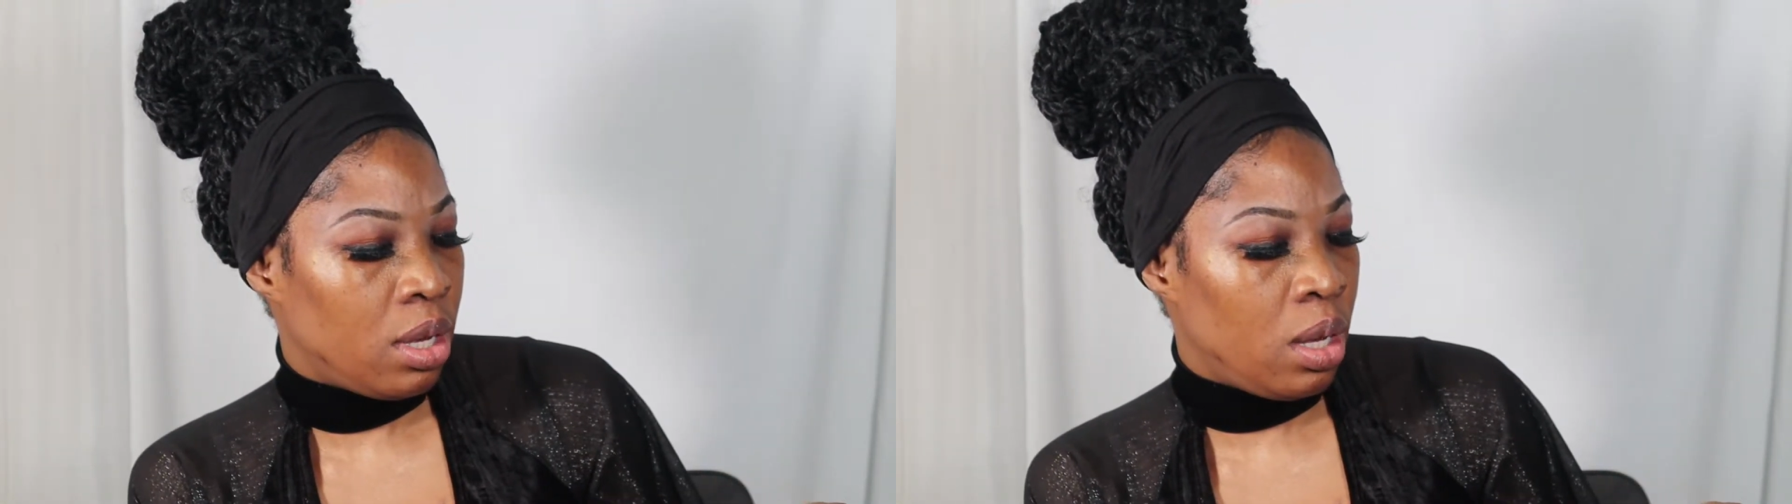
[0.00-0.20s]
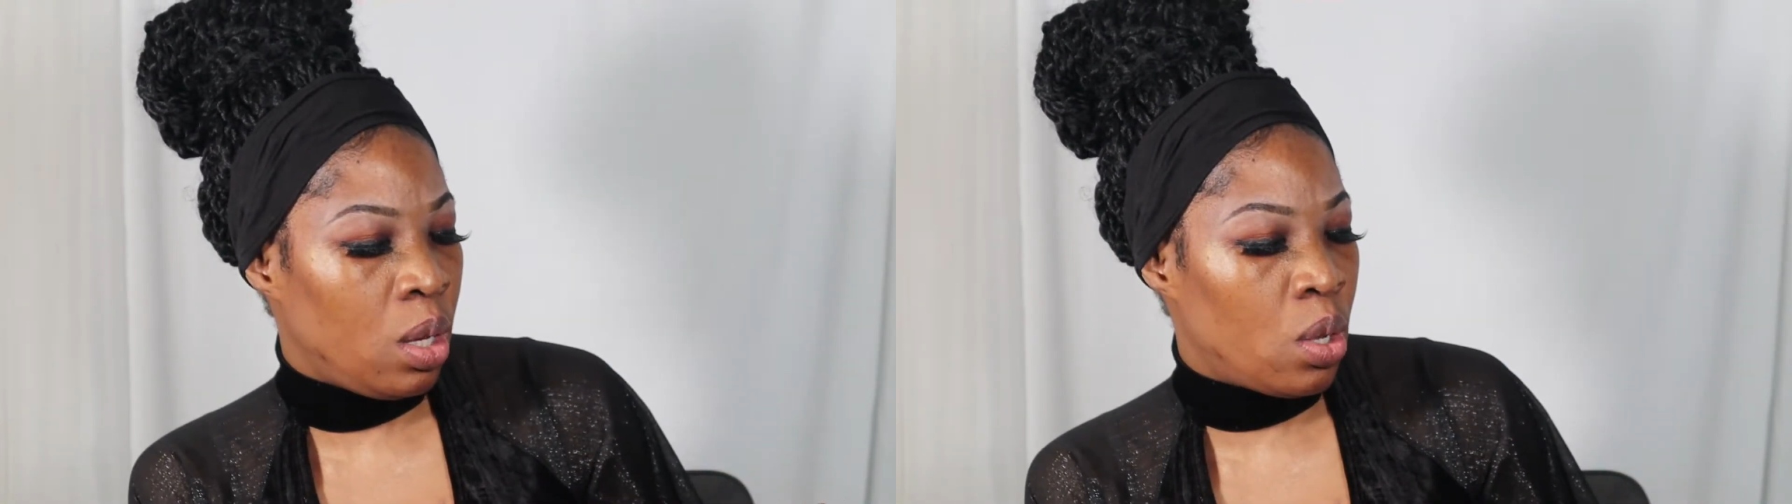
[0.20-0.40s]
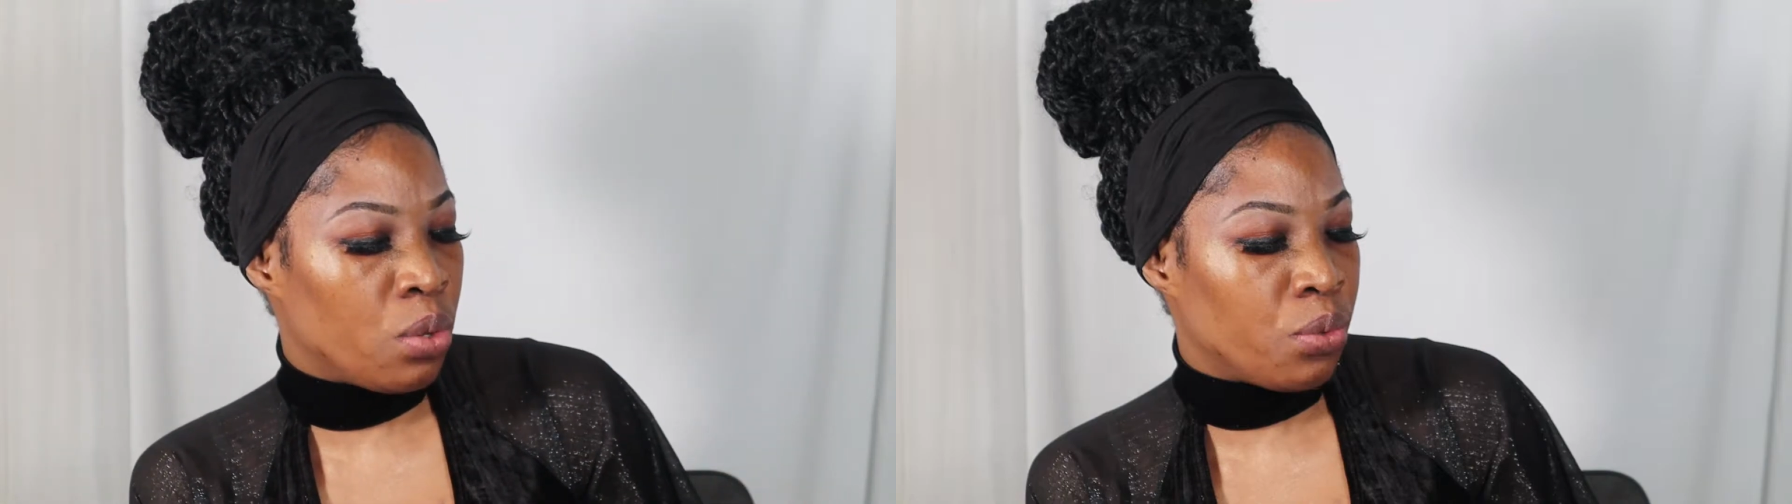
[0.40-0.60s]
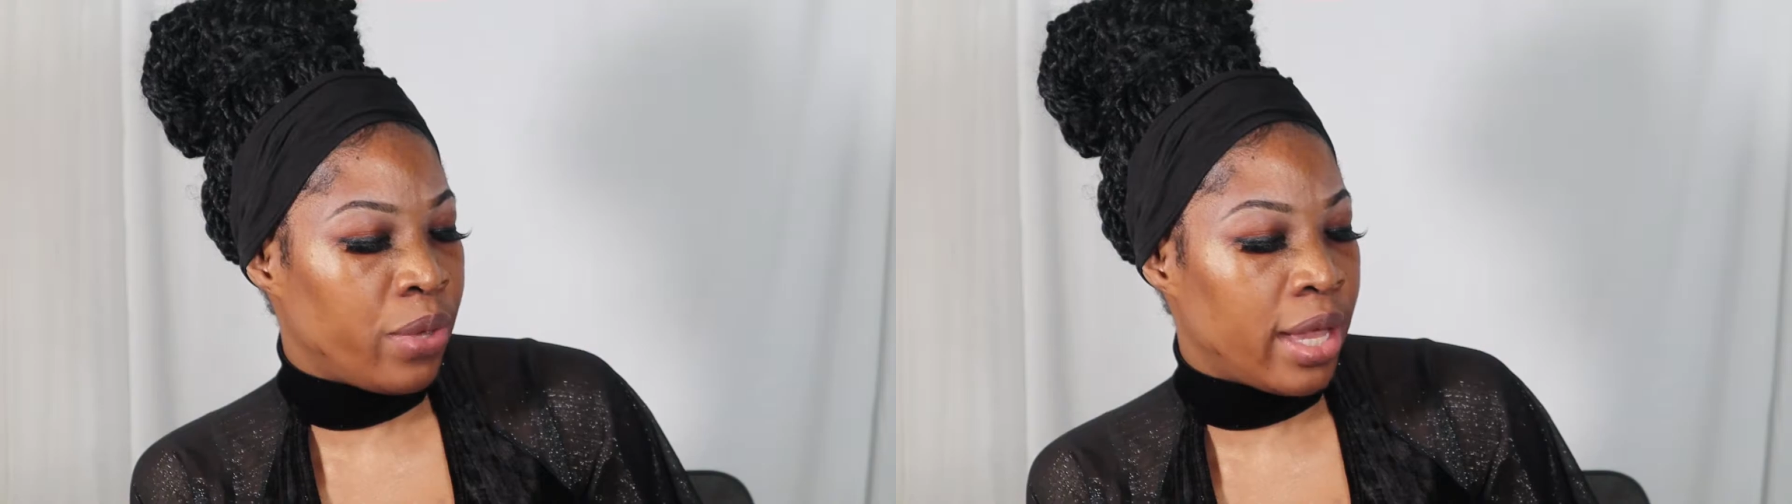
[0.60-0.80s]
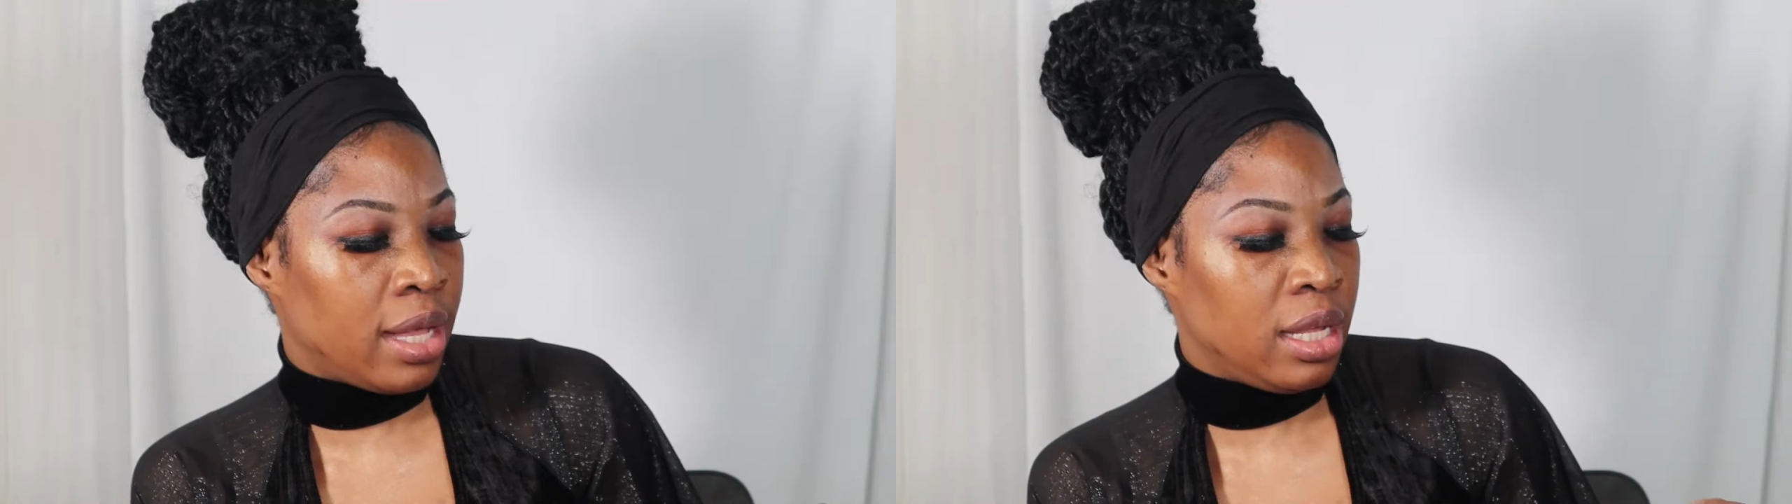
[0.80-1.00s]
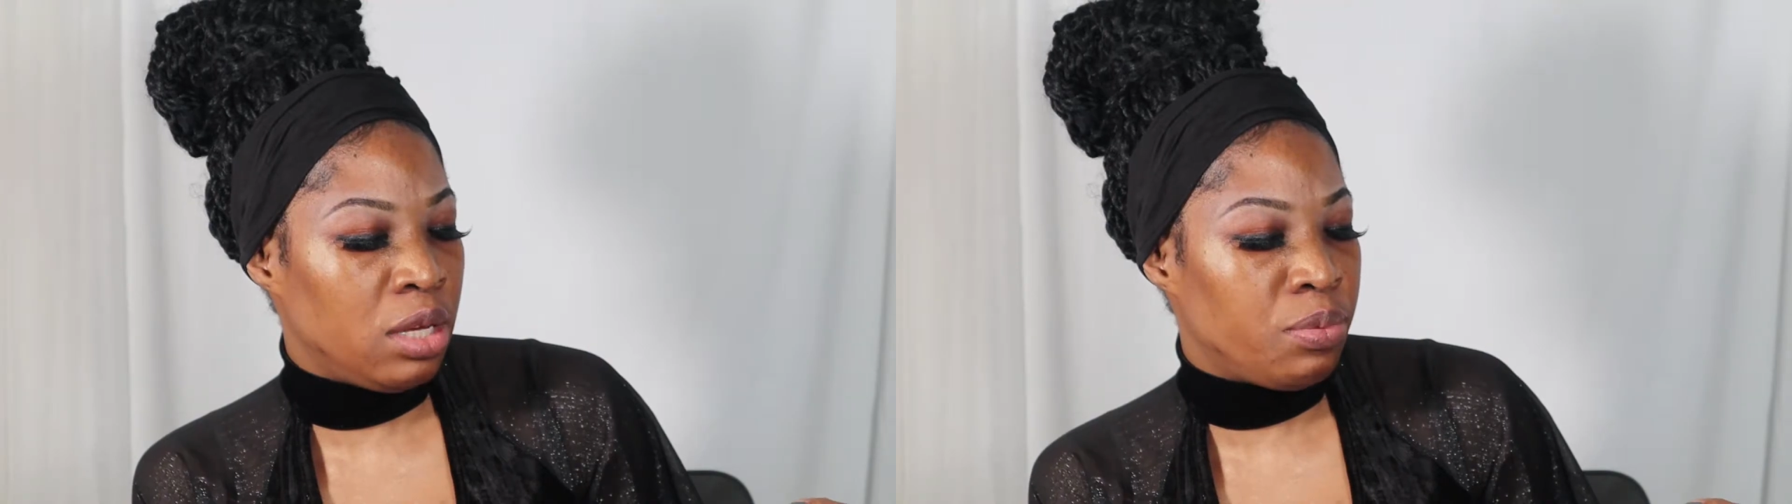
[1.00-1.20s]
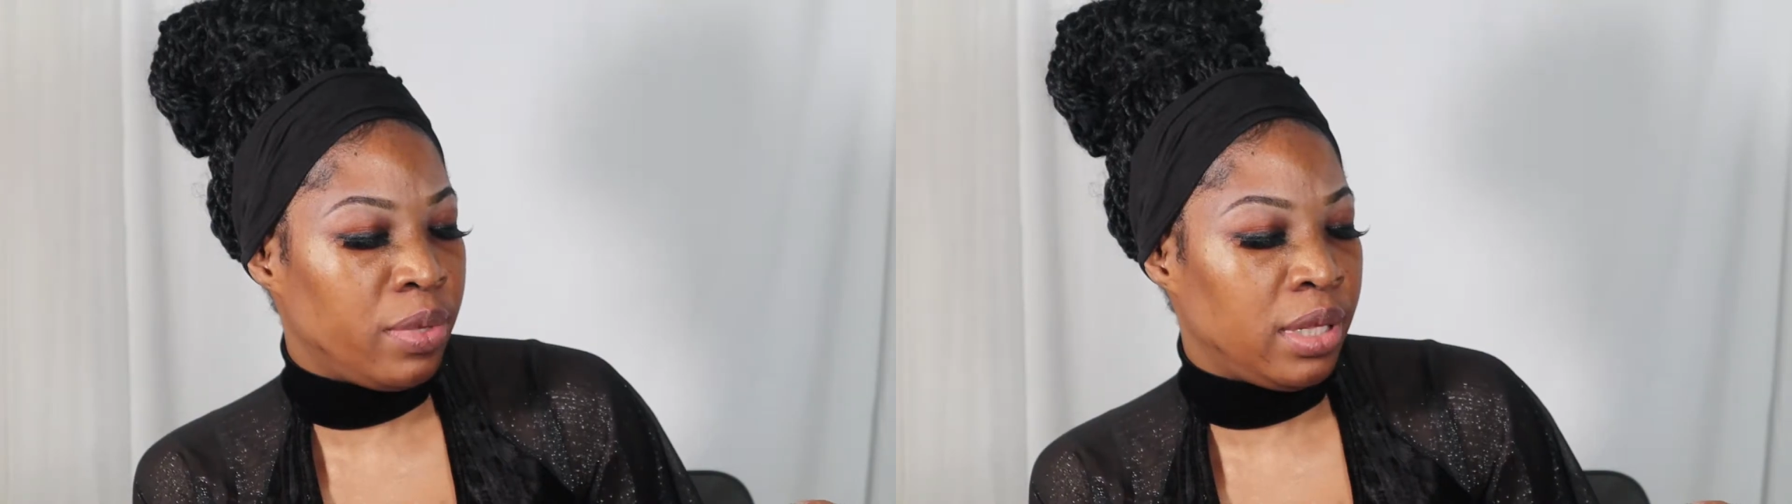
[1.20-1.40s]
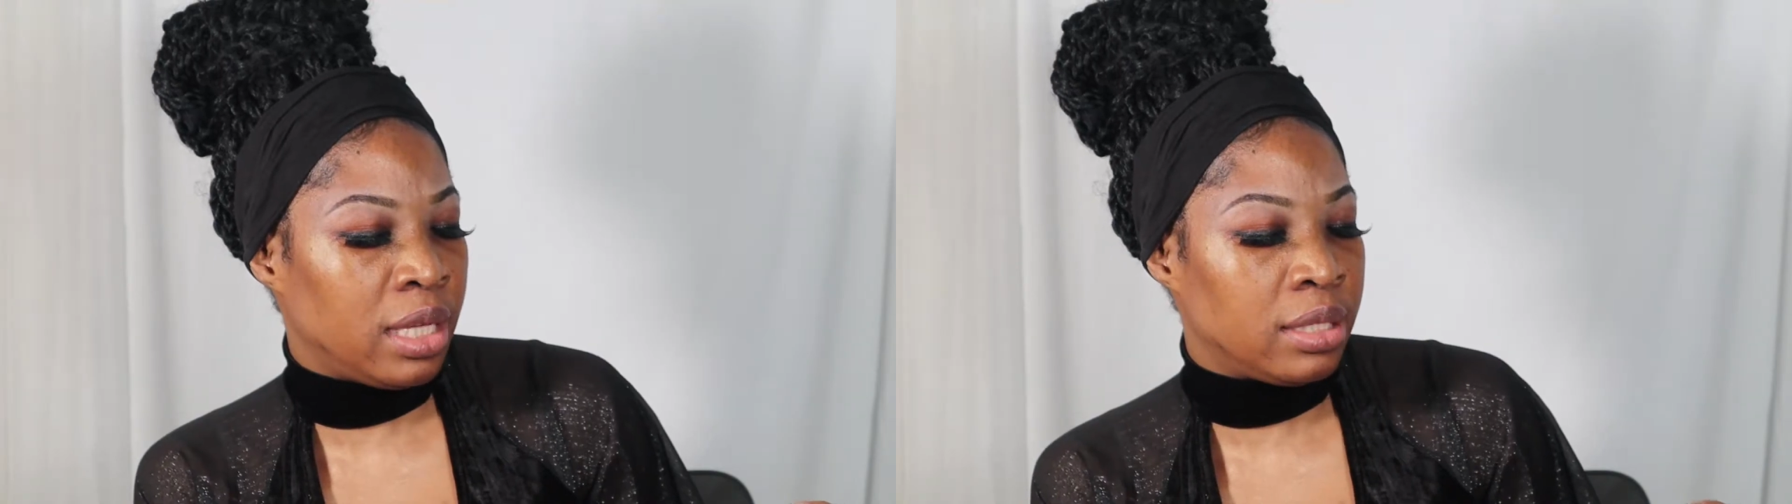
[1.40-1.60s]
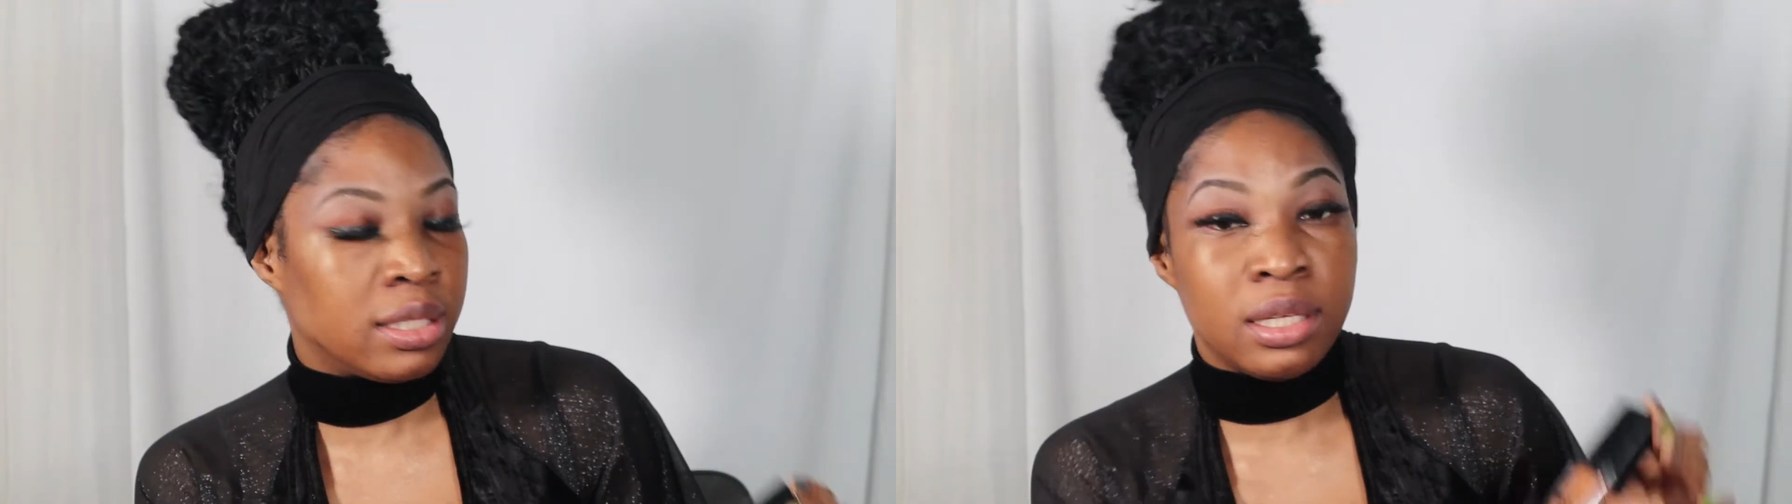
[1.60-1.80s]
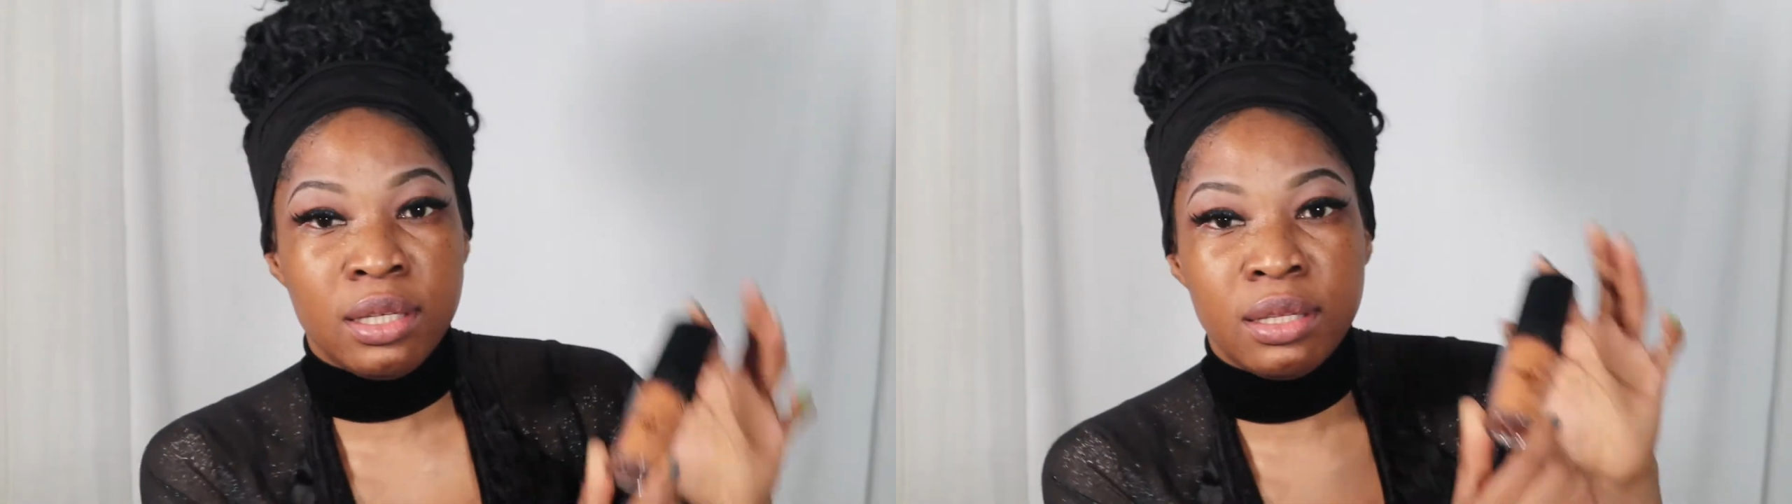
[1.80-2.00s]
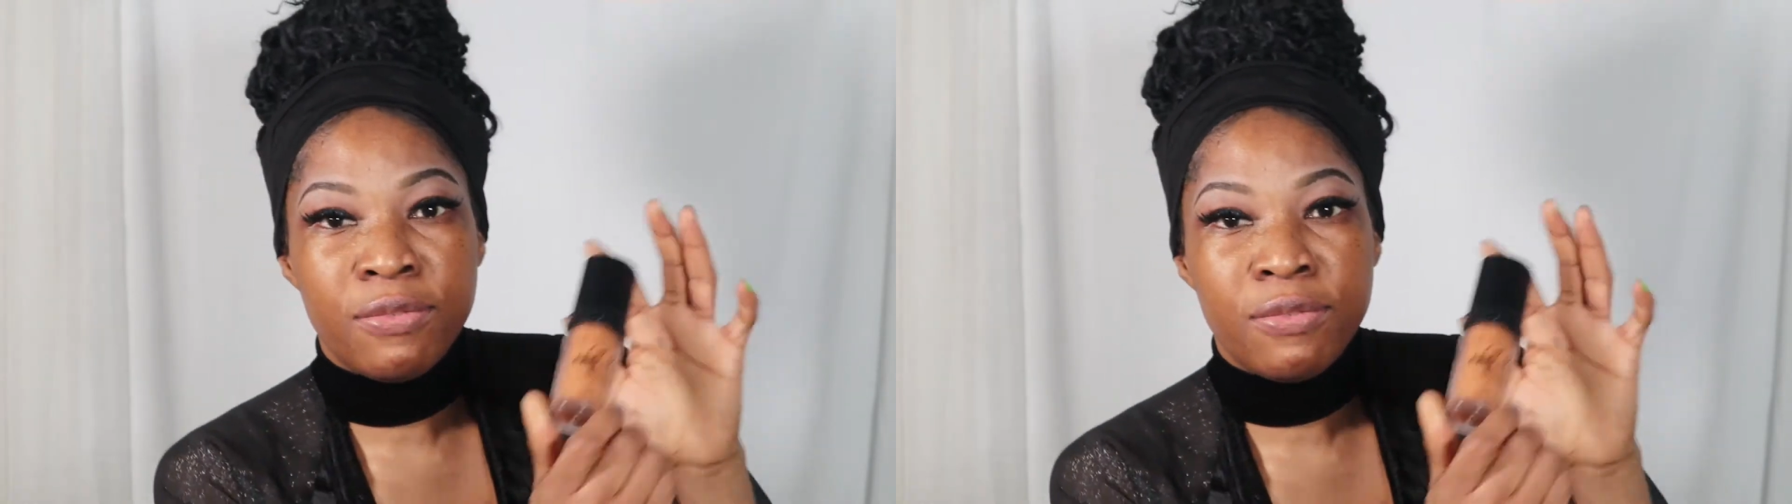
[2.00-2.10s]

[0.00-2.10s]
Longueur Illuminating